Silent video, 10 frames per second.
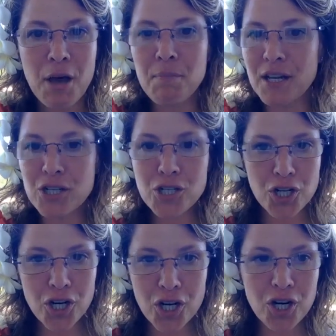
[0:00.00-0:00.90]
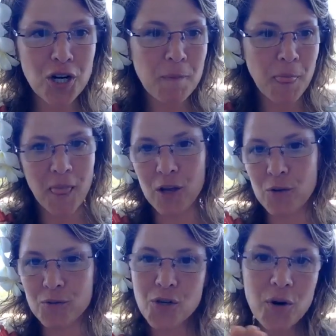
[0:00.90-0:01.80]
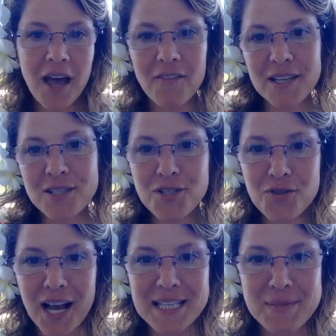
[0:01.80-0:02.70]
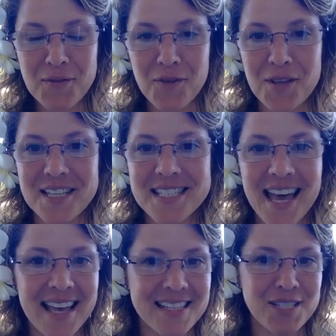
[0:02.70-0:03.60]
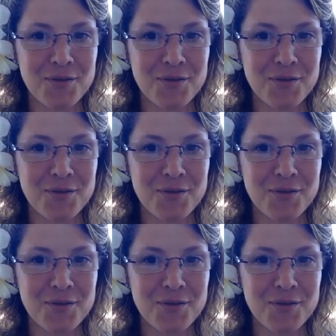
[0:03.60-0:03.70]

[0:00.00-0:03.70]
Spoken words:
Be sure you don't have any stress before the test.